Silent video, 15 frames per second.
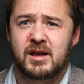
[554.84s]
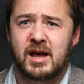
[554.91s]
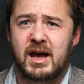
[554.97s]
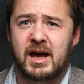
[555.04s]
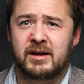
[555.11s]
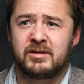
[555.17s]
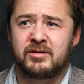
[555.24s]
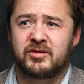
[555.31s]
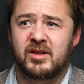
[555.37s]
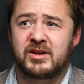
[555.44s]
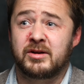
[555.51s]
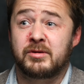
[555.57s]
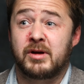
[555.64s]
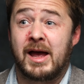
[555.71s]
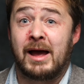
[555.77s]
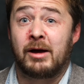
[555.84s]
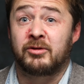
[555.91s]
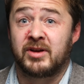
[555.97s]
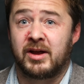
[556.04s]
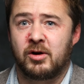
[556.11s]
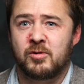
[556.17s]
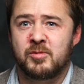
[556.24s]
and they don't know how
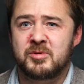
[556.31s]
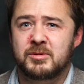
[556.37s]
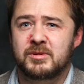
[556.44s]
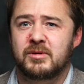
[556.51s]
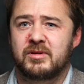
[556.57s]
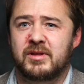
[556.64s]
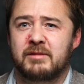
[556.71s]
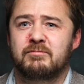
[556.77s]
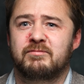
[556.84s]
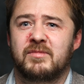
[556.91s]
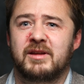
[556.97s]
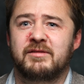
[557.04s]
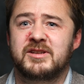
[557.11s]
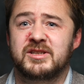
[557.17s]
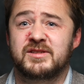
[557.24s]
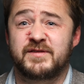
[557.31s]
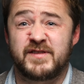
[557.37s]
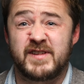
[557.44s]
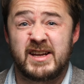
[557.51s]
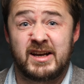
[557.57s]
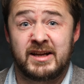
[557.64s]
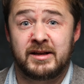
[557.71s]
to help. They just
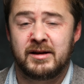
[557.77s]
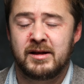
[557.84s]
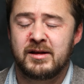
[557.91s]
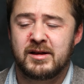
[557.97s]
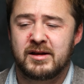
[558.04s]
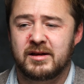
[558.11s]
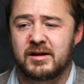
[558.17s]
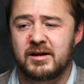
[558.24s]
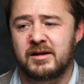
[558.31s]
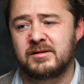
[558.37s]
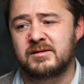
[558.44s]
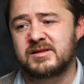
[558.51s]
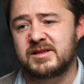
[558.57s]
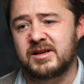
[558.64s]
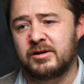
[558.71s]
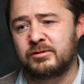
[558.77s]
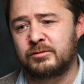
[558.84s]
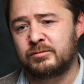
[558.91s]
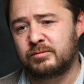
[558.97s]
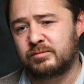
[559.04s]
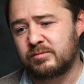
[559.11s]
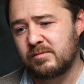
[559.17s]
feel it. And so
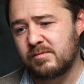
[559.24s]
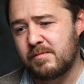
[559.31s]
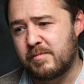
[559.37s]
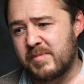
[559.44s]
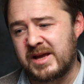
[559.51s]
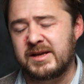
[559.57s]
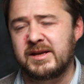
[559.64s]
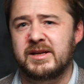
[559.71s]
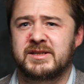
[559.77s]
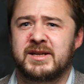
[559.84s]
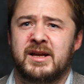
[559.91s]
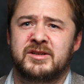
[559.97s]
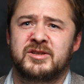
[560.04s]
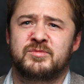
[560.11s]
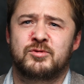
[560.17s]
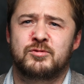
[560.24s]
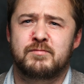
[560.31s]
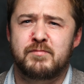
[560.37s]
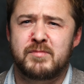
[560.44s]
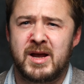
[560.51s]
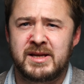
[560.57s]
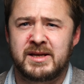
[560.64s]
making it tangible,
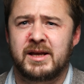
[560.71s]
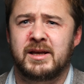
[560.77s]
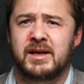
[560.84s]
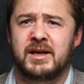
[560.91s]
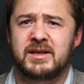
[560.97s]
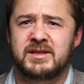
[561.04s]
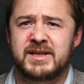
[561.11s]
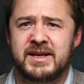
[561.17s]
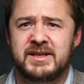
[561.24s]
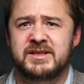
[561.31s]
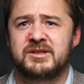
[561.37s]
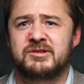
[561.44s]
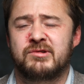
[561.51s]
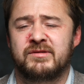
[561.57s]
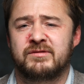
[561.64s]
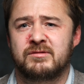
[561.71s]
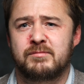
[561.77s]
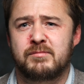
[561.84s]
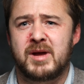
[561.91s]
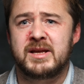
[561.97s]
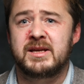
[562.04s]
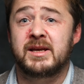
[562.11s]
making it data-driven,
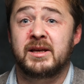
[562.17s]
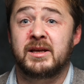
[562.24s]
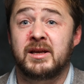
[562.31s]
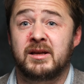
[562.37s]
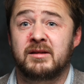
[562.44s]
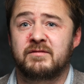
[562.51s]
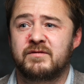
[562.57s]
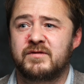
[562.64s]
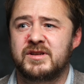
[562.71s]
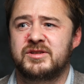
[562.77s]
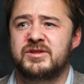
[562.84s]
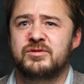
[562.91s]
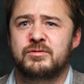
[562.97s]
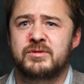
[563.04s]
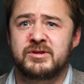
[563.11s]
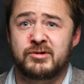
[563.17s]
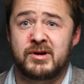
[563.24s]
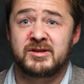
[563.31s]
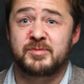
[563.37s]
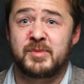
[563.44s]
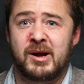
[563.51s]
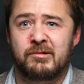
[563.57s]
making it visual and
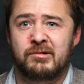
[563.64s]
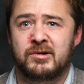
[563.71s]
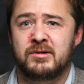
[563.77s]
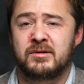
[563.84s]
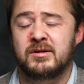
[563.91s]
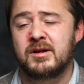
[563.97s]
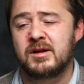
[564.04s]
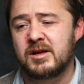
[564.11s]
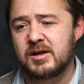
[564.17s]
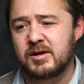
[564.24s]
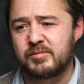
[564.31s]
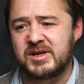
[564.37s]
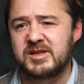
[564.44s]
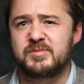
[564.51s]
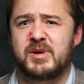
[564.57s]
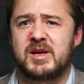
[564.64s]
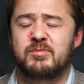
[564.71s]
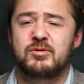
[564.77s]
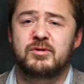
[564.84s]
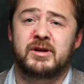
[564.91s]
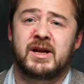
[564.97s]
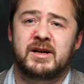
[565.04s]
transparent means
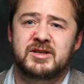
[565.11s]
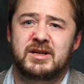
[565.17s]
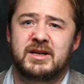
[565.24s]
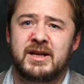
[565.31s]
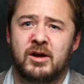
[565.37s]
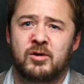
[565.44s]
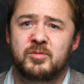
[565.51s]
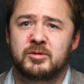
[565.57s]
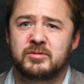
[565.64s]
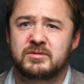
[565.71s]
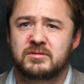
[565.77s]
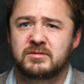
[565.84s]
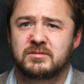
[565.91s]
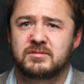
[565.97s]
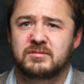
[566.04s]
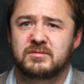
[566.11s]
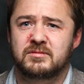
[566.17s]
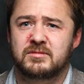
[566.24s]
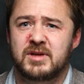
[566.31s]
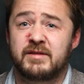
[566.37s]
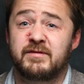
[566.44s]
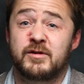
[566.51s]
people can actually help
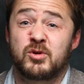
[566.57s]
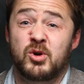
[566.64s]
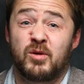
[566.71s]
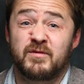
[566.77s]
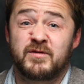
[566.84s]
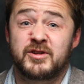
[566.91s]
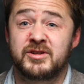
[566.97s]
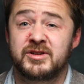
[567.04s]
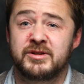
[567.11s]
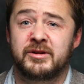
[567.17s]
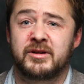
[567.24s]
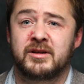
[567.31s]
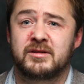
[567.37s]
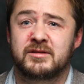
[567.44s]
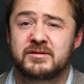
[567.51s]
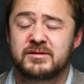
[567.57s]
and feel confident doing it.